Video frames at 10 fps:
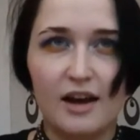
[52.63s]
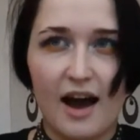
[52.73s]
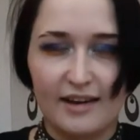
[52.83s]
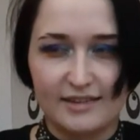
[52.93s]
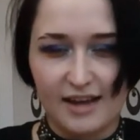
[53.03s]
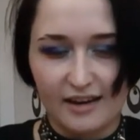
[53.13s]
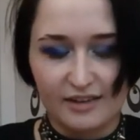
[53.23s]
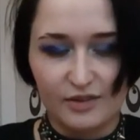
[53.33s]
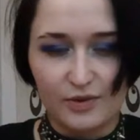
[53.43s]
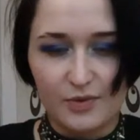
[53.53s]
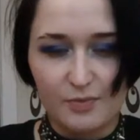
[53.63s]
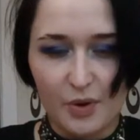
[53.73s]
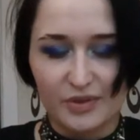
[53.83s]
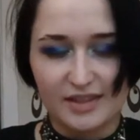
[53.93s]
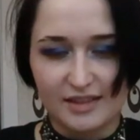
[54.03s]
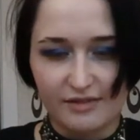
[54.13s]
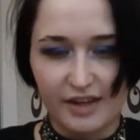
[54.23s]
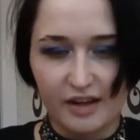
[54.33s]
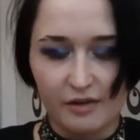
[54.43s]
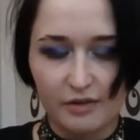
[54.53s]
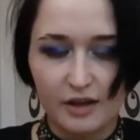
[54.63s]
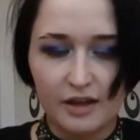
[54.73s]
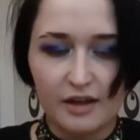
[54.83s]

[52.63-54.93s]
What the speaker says: I decided to post this video.